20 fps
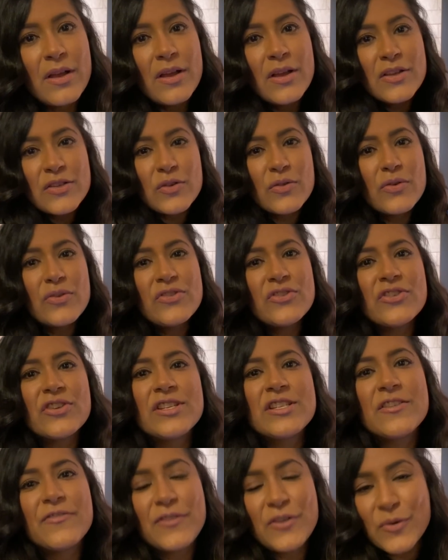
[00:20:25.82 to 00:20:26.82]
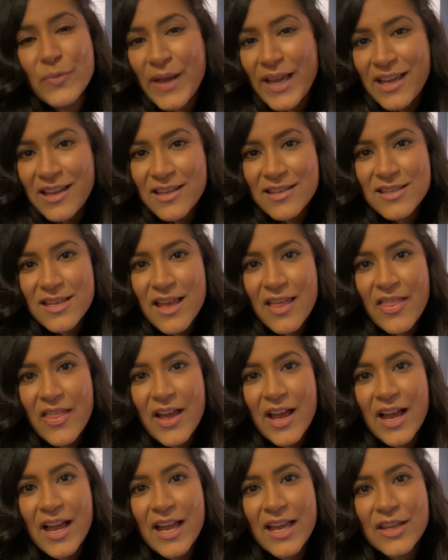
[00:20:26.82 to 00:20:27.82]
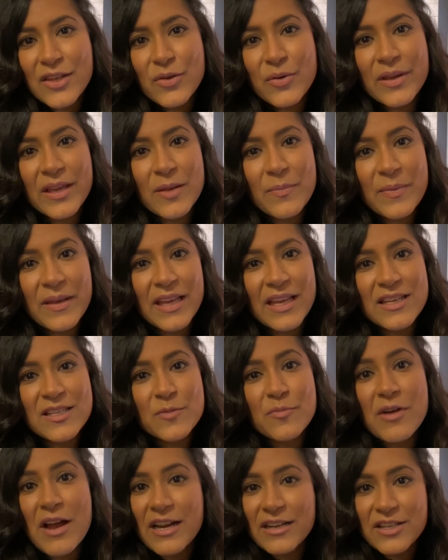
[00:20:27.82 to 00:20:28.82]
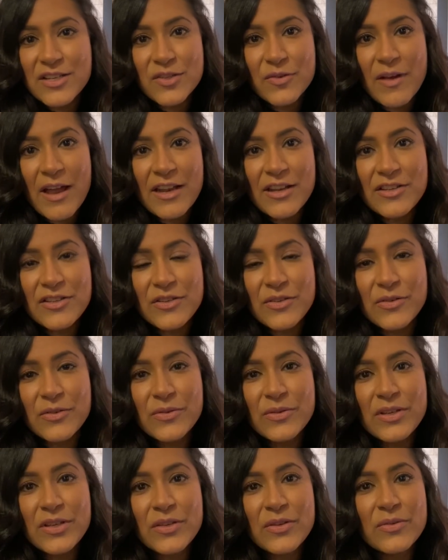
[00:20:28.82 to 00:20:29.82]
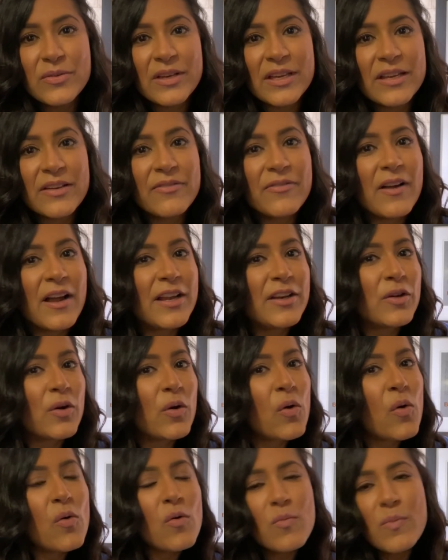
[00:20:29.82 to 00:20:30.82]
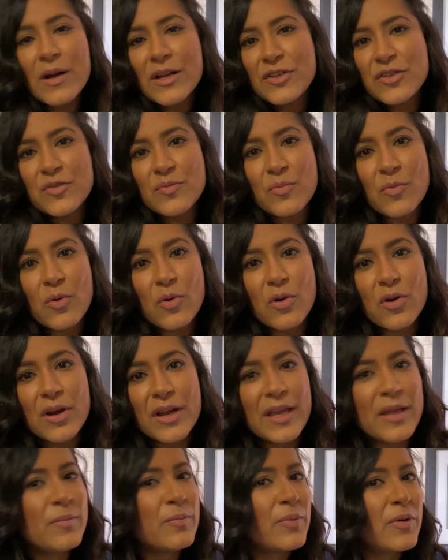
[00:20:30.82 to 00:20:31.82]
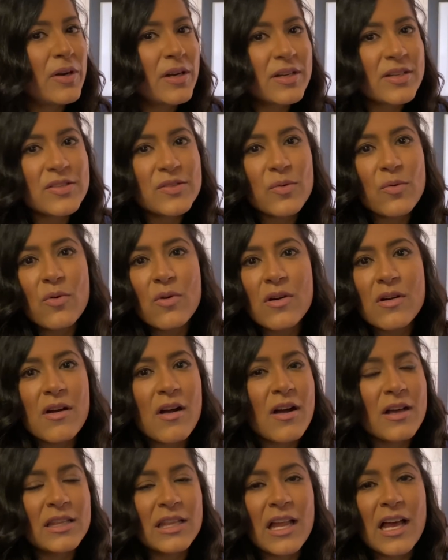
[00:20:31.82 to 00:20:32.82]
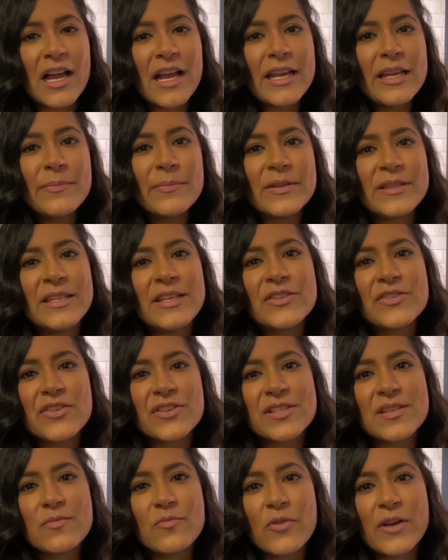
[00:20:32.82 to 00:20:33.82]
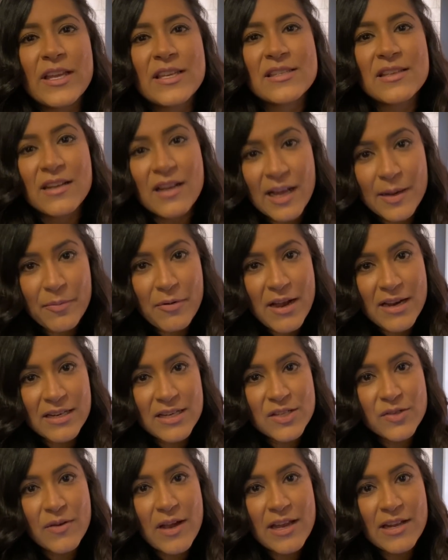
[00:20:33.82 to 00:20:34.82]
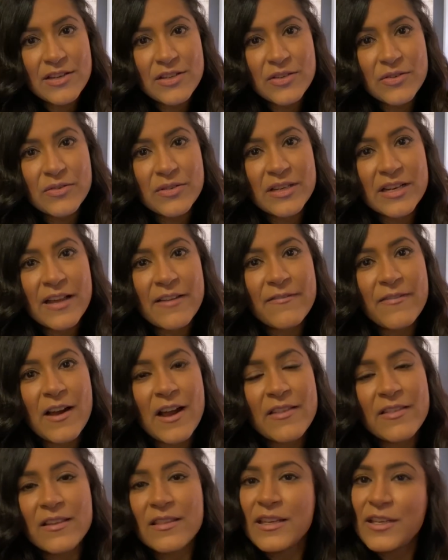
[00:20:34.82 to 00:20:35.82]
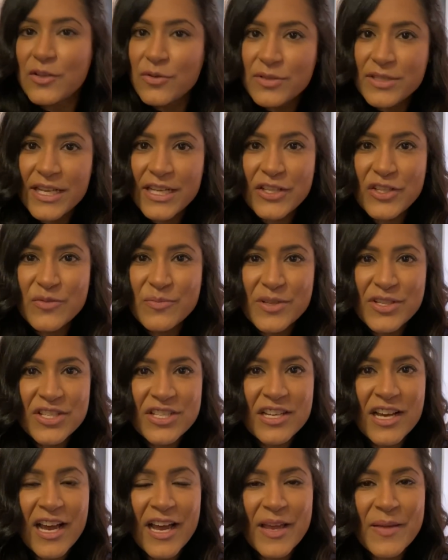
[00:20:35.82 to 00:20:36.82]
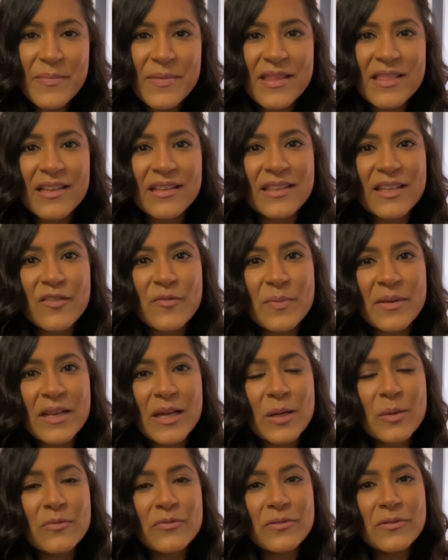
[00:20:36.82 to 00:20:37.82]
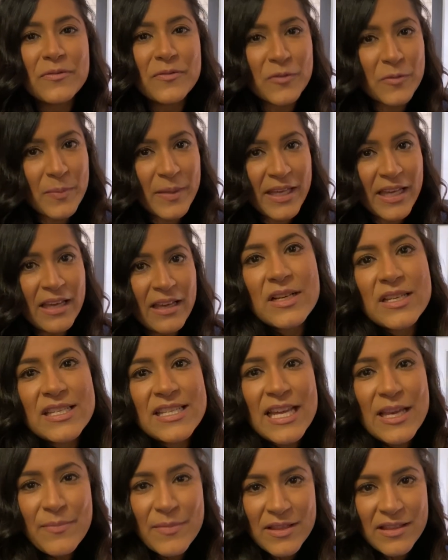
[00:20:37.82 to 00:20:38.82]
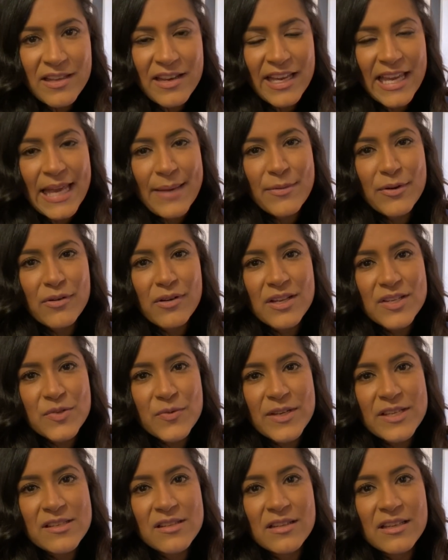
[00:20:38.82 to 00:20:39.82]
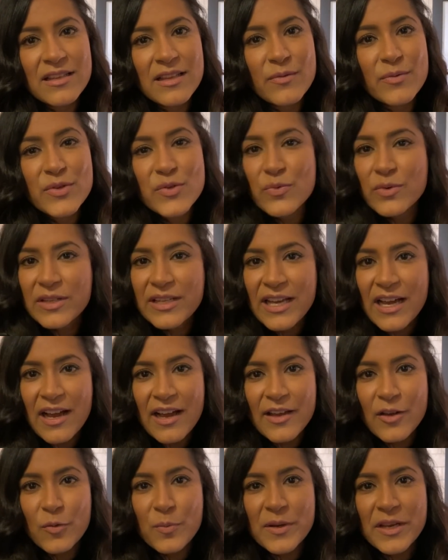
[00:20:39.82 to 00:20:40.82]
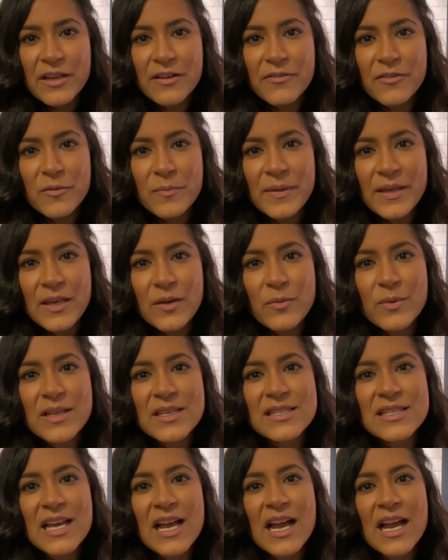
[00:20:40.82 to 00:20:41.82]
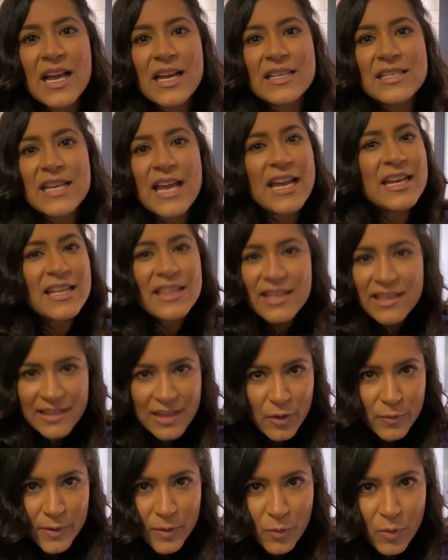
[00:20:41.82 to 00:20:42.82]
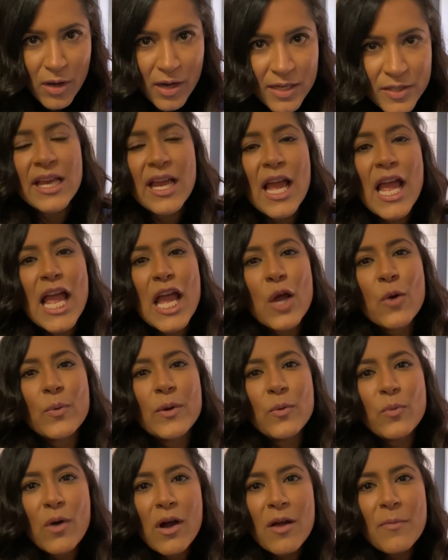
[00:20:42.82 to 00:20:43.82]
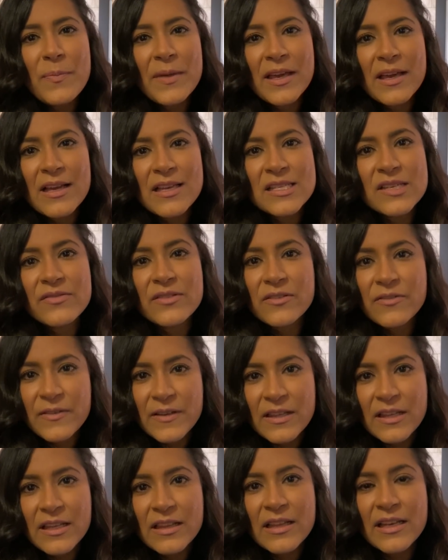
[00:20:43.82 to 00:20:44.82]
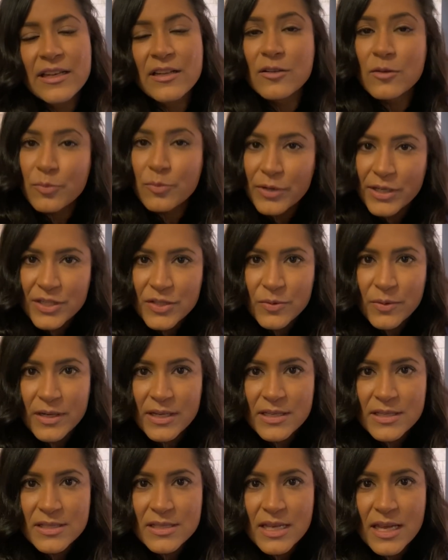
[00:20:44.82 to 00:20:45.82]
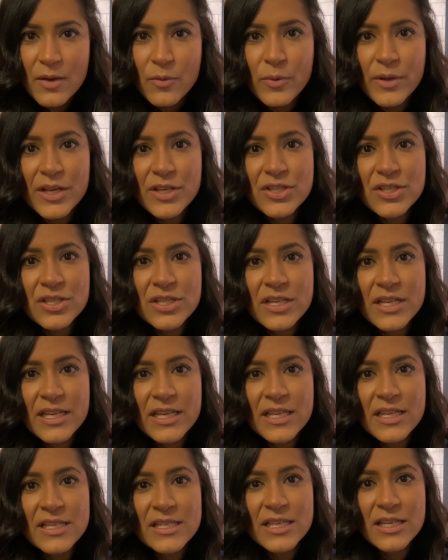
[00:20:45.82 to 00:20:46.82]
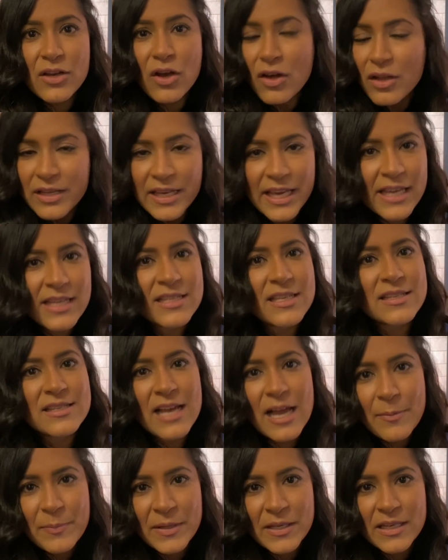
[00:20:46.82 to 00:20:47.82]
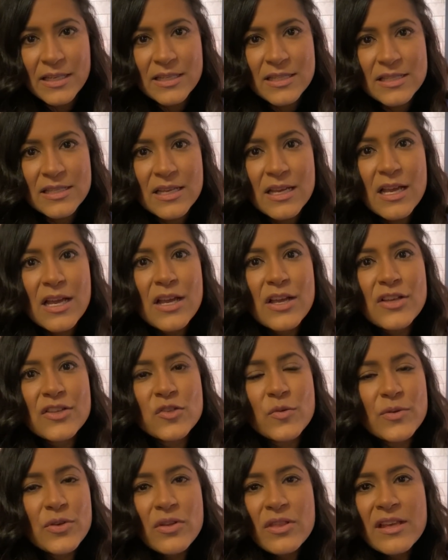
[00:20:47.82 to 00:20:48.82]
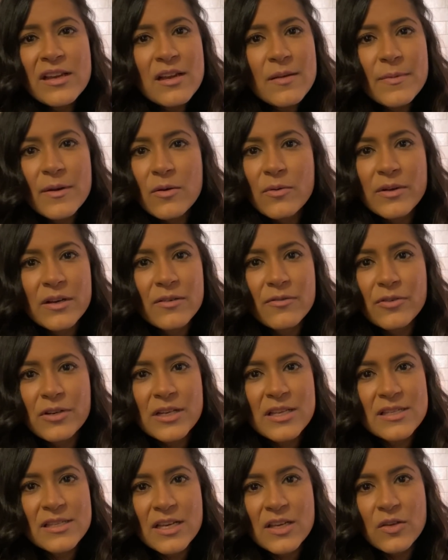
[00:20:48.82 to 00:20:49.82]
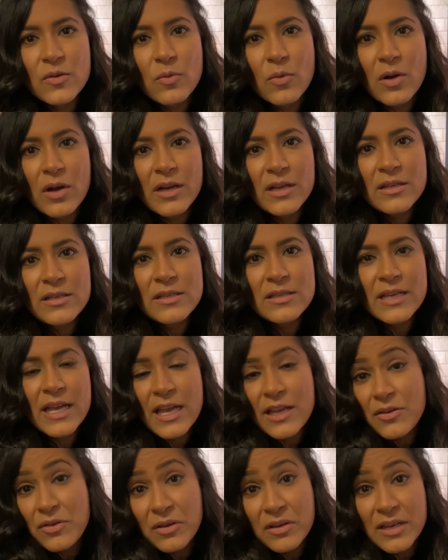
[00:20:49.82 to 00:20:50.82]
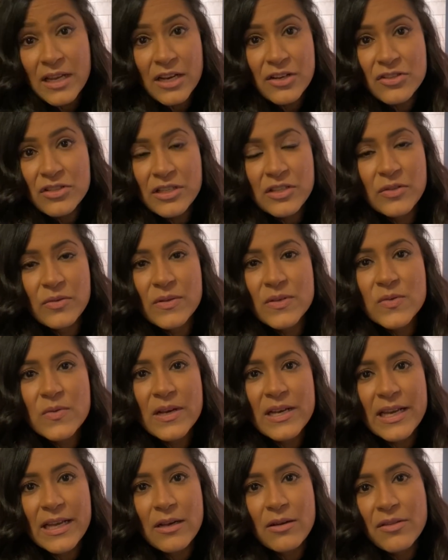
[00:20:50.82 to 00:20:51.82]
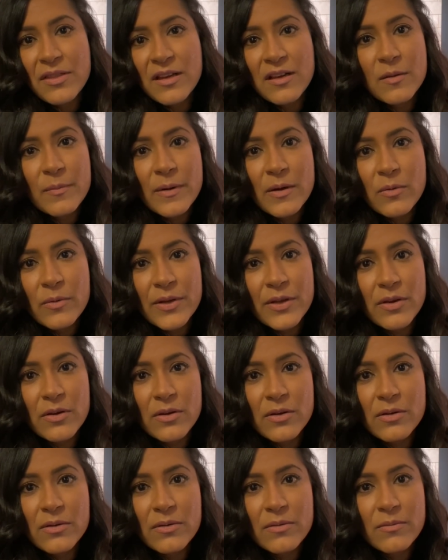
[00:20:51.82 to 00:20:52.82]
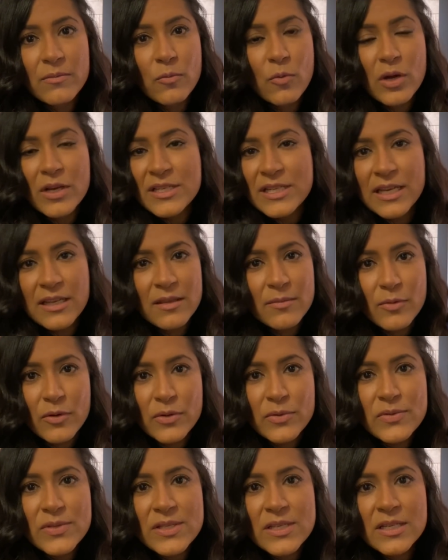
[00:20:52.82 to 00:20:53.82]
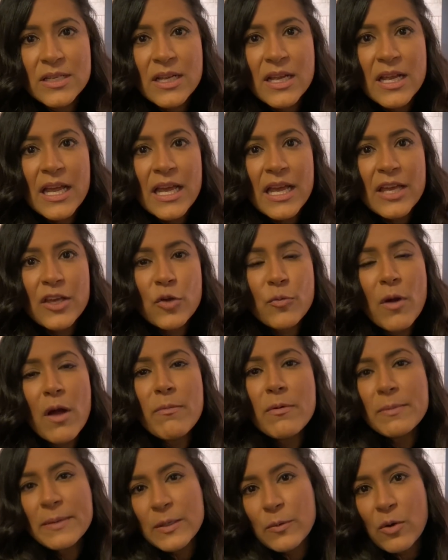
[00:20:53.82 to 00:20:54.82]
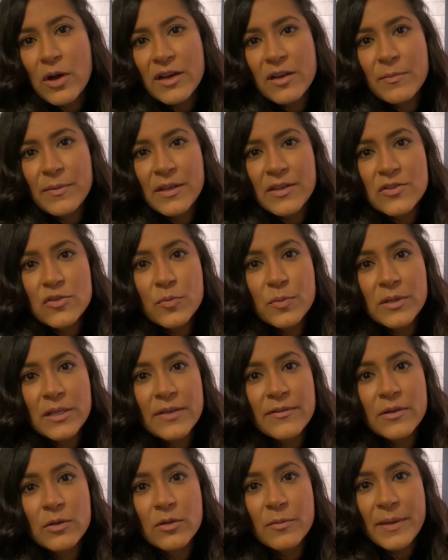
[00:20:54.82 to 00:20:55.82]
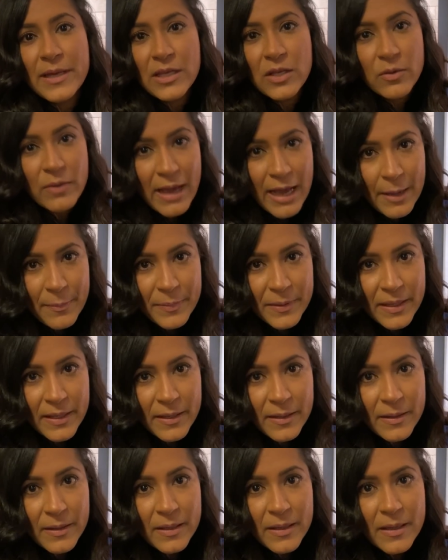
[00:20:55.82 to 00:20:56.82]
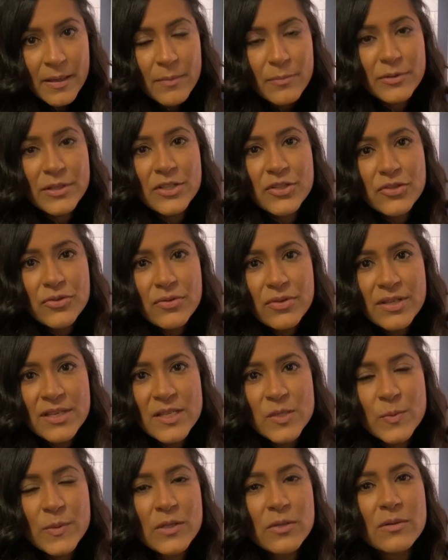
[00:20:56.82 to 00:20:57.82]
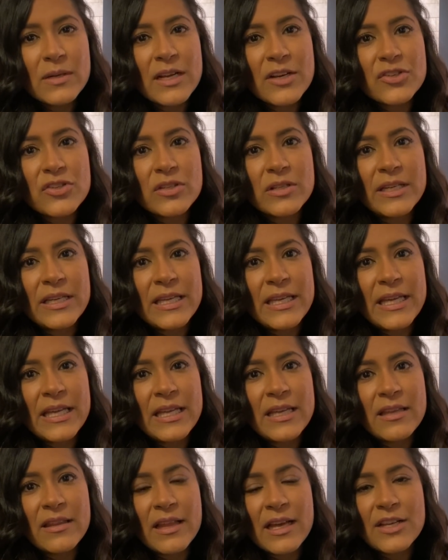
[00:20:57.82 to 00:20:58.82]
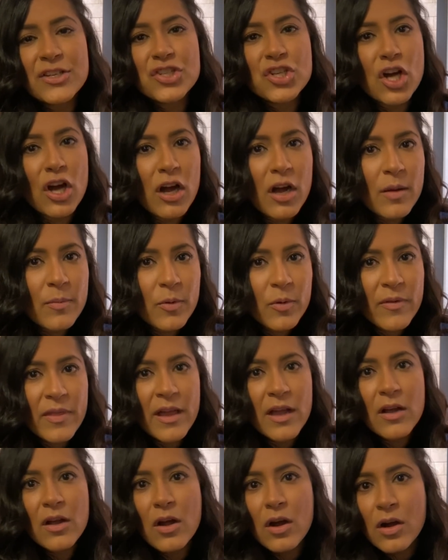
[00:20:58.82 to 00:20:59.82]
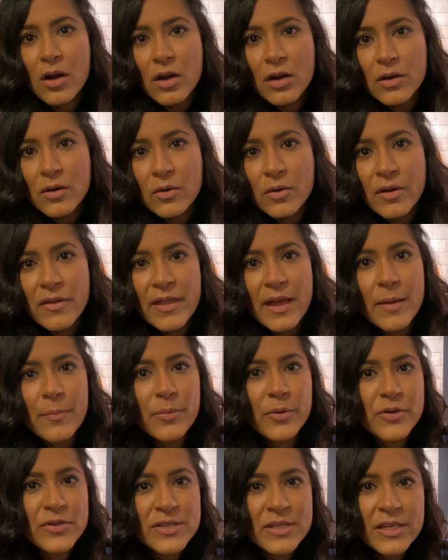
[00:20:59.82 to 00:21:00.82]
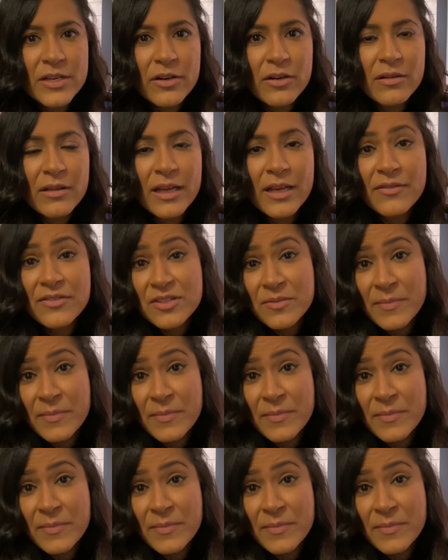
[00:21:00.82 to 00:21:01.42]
So those are just a few ways that you can begin to practice gratitude. You can find a whole bunch more in books or online, but these are some ways that I practice gratitude, and I find that they don't take too much time and that they've been helpful for me. A statement that I came across recently that was really eye-opening for me was that anything that we want because of the feeling that it'll bring to us, which is in all cases happiness. So when you think about whatever it is that you want, and you can actually do this right now, think about what you're wanting the most. You probably want it because you believe it will make you happy. But the truth is, we don't actually need that job or that car or that person in our life to